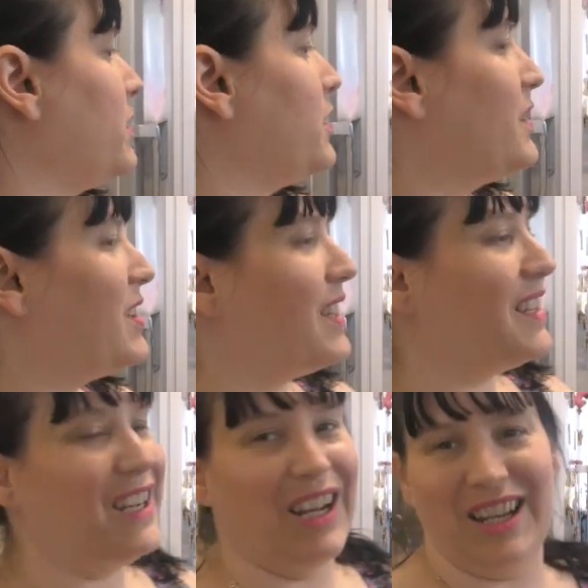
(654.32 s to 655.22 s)
when you
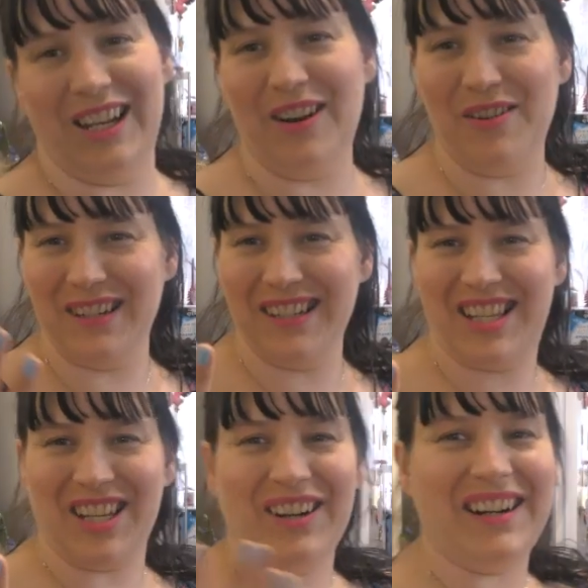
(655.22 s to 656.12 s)
say a
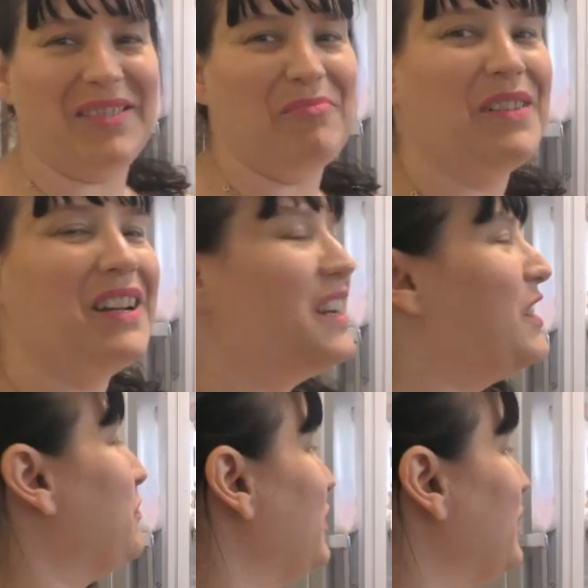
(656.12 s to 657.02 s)
long time,
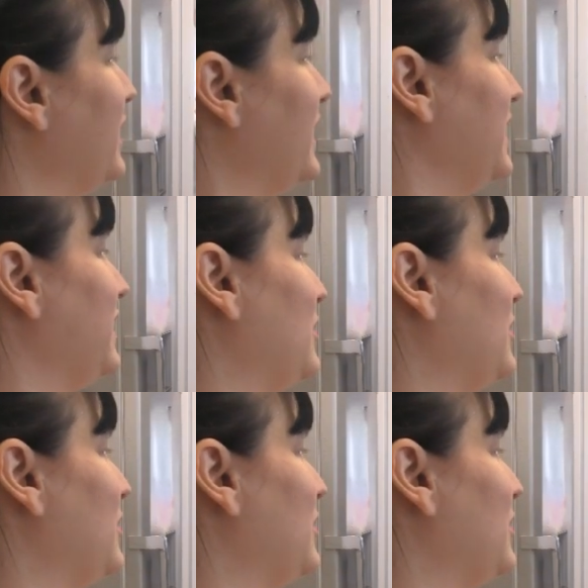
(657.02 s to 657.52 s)
have you got any